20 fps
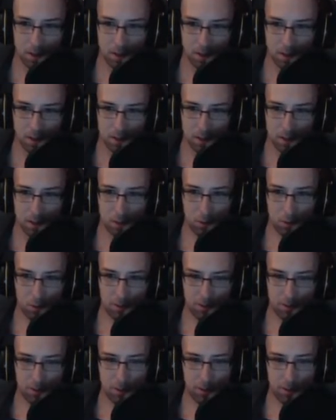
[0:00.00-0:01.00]
This huge
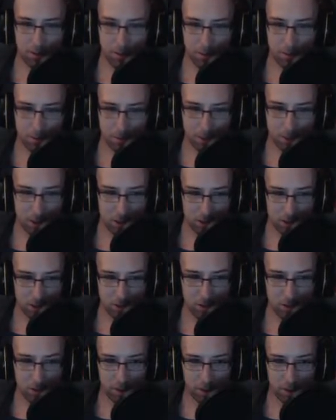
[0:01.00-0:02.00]
villa of them, I could just
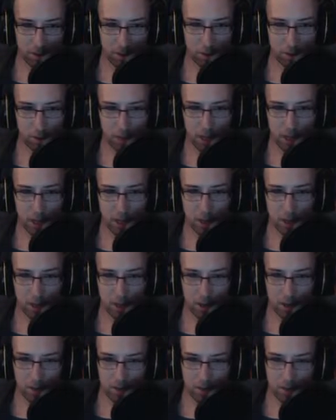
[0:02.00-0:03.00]
throw like a grenade in
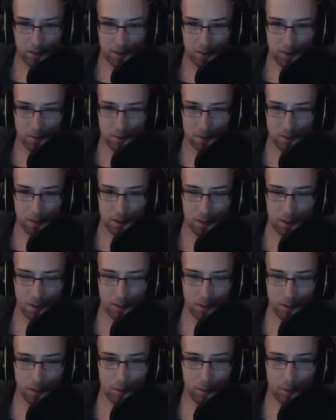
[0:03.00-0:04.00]
there. Get
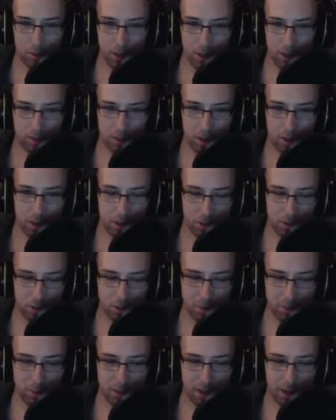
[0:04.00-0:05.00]
like a grenade launcher and
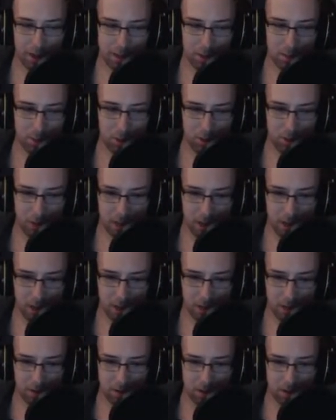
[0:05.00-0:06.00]
just blast them all to high
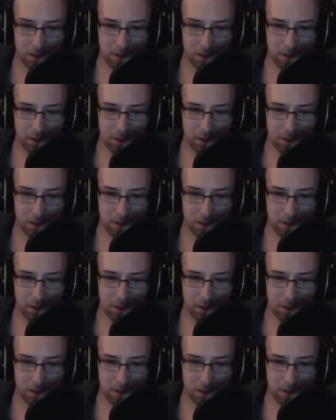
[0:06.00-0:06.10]
hell.